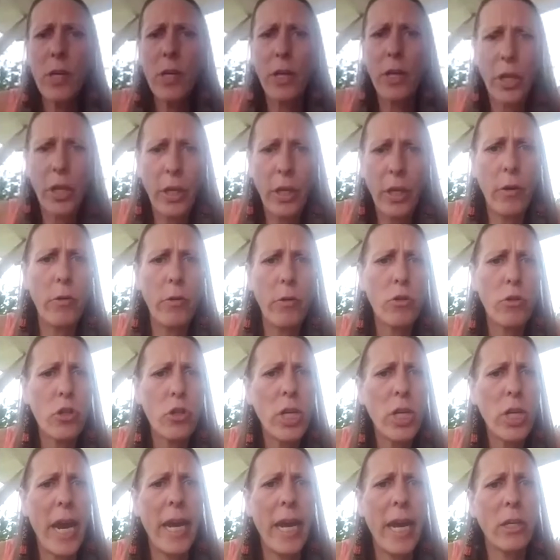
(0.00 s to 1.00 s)
huge
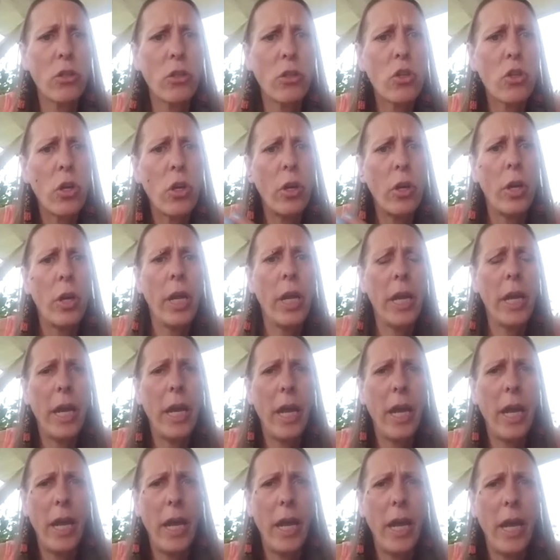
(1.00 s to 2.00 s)
change.
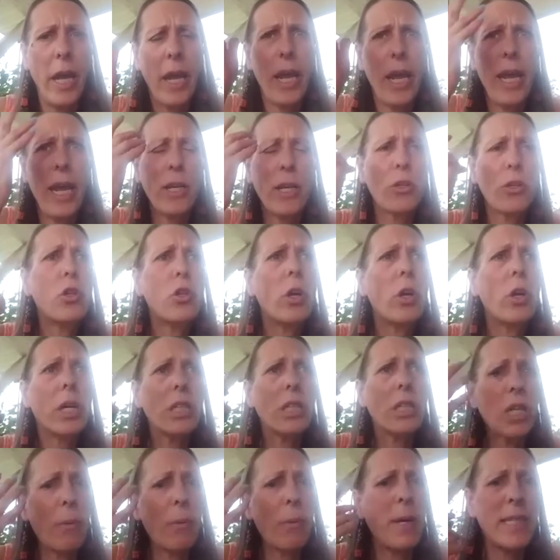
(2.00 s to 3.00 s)
It took
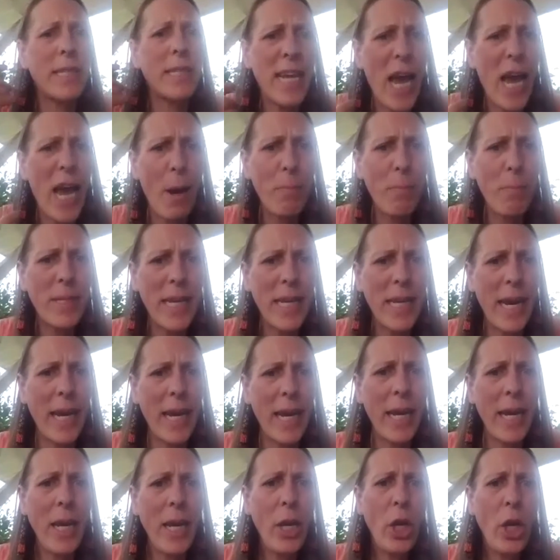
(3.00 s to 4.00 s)
some
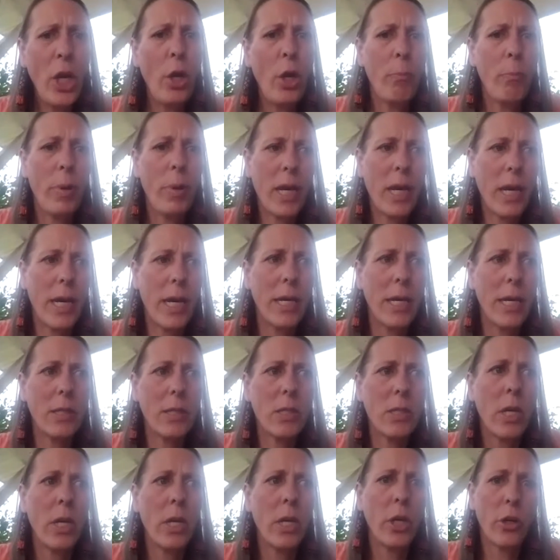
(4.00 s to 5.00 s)
adapting
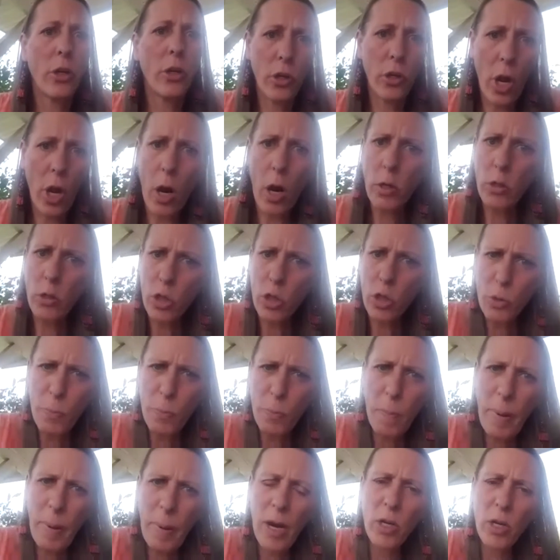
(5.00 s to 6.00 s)
because your doctors
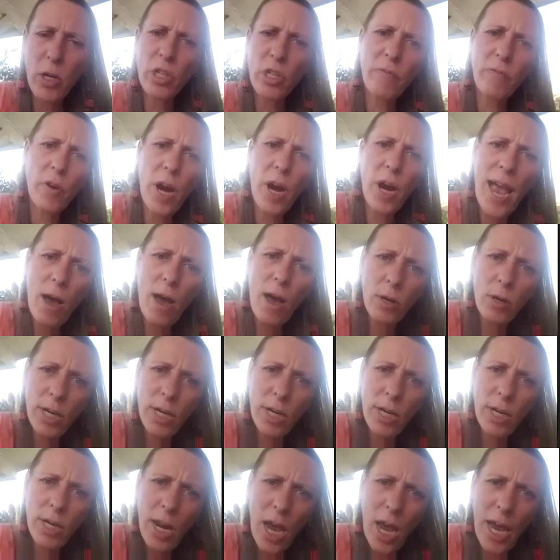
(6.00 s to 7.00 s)
prepared you for how to
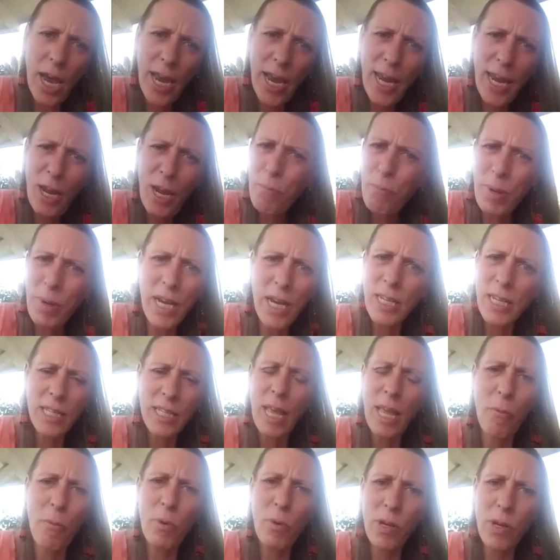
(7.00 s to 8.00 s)
die, because
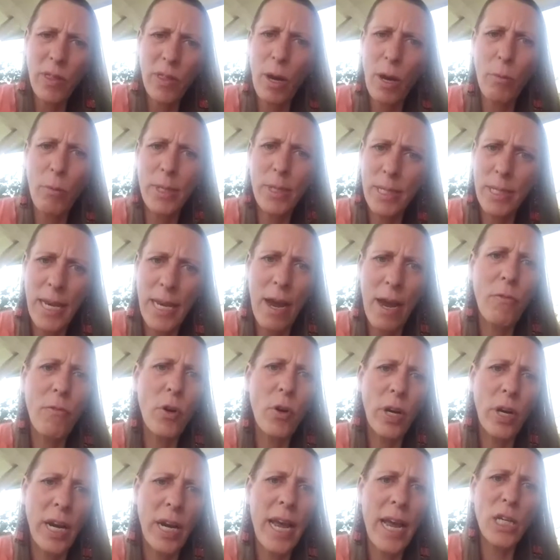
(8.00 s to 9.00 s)
there was never
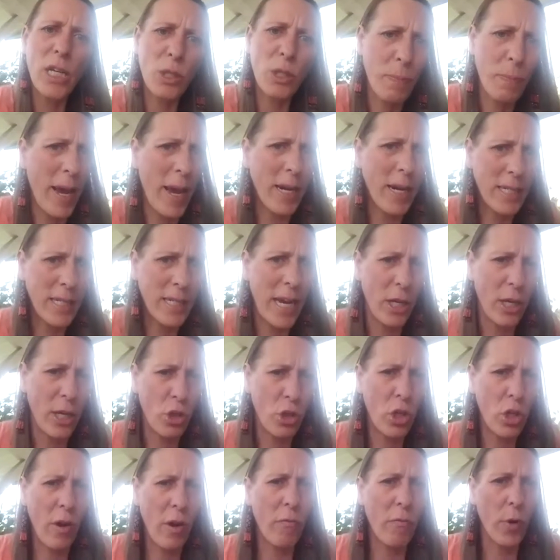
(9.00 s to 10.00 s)
an
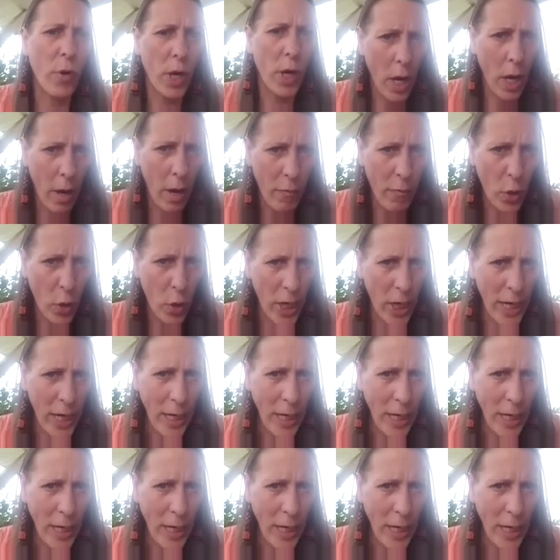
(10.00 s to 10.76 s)
expectation of recovery.